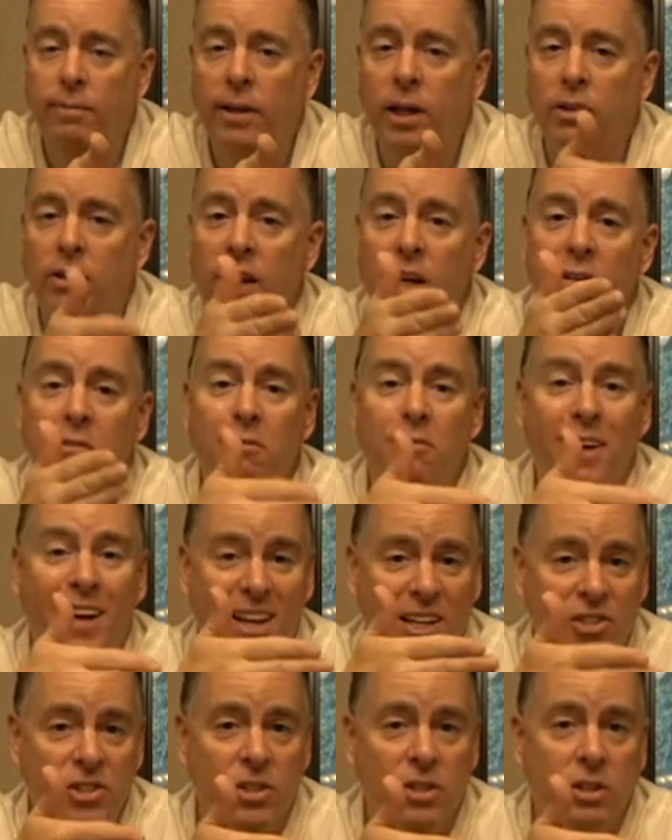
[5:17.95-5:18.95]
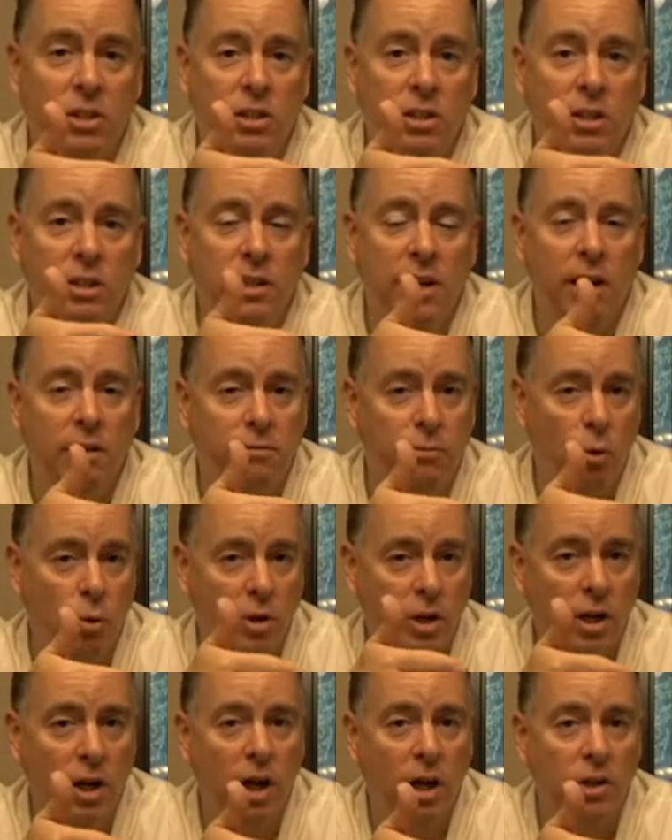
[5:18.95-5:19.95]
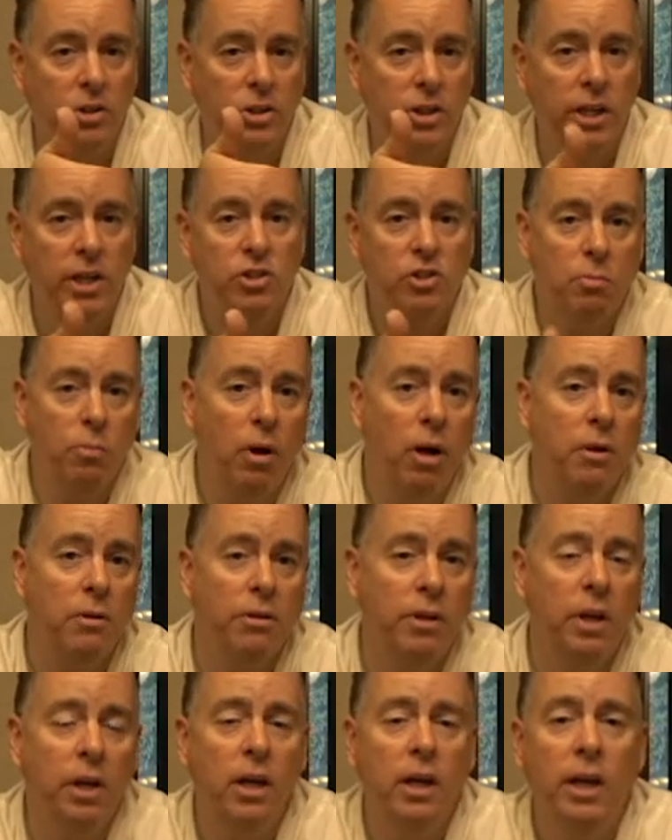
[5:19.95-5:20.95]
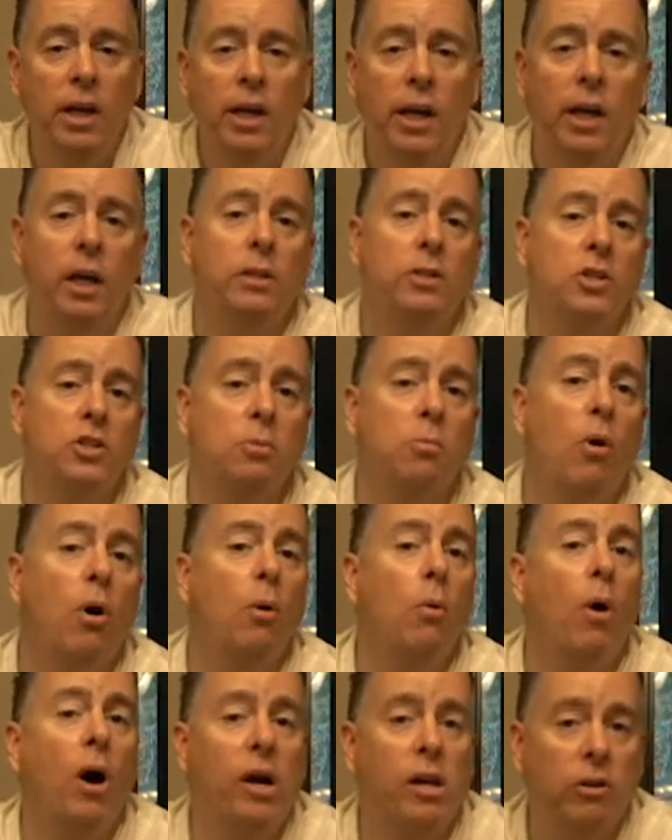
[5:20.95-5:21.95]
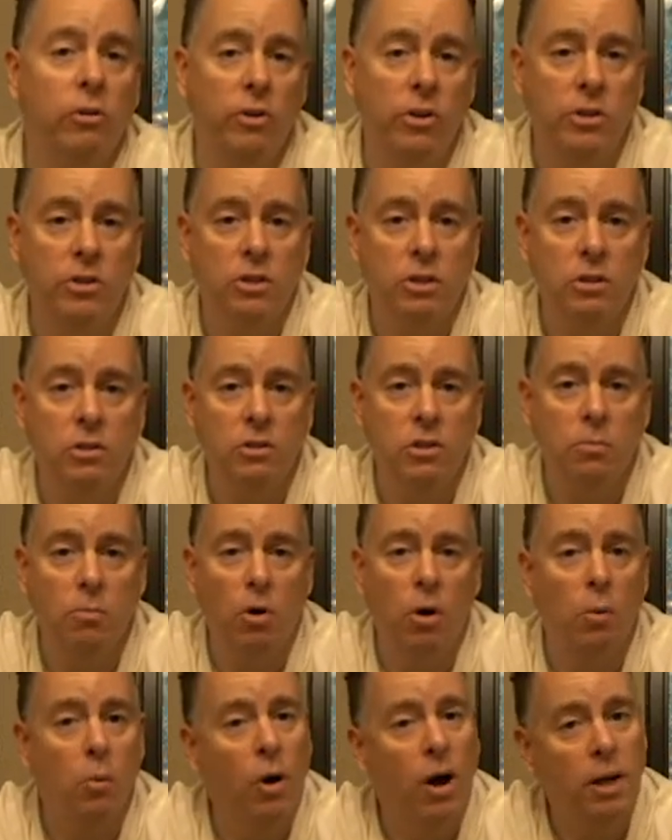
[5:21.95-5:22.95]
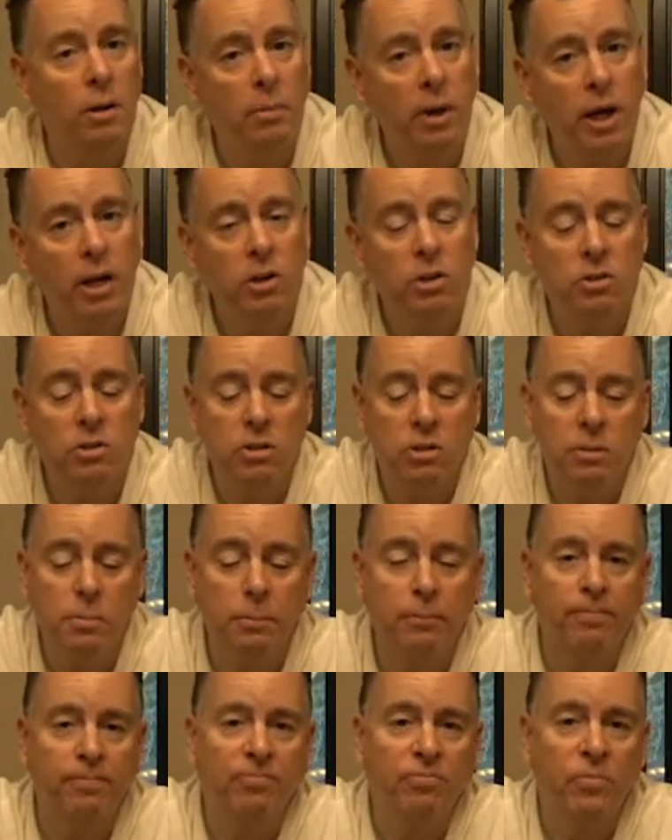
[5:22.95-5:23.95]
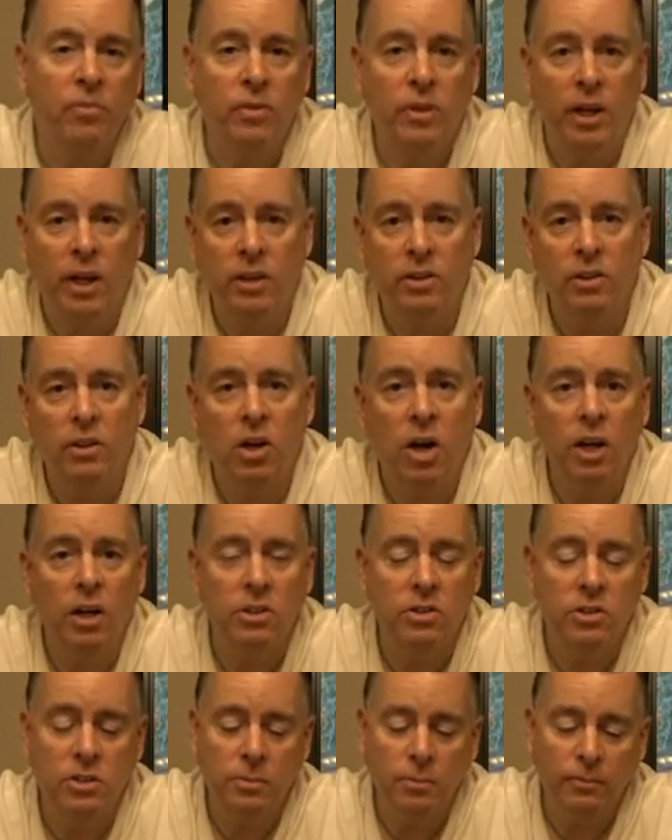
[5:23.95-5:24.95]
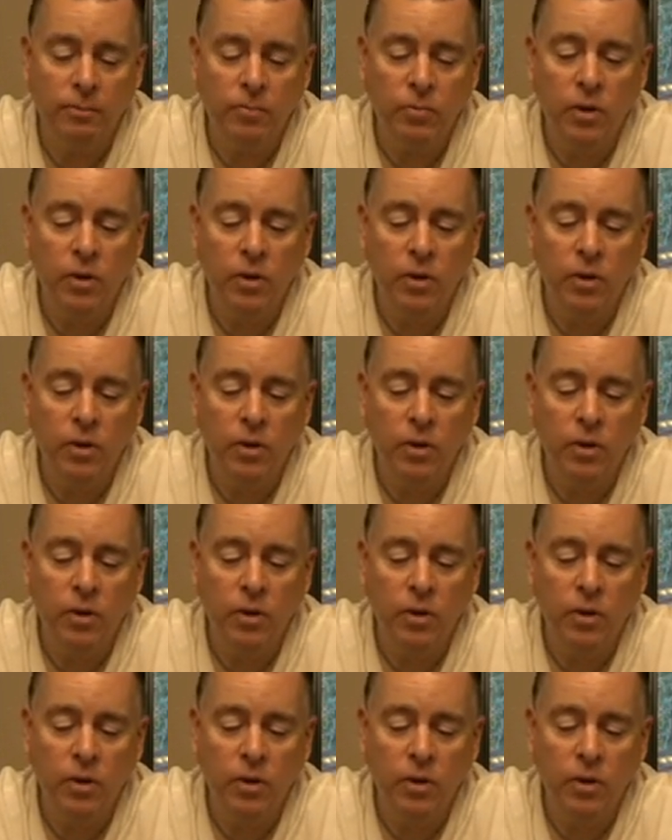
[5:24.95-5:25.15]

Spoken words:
Now, they invest that $40 each month into small wineries, small winemakers, and the likes.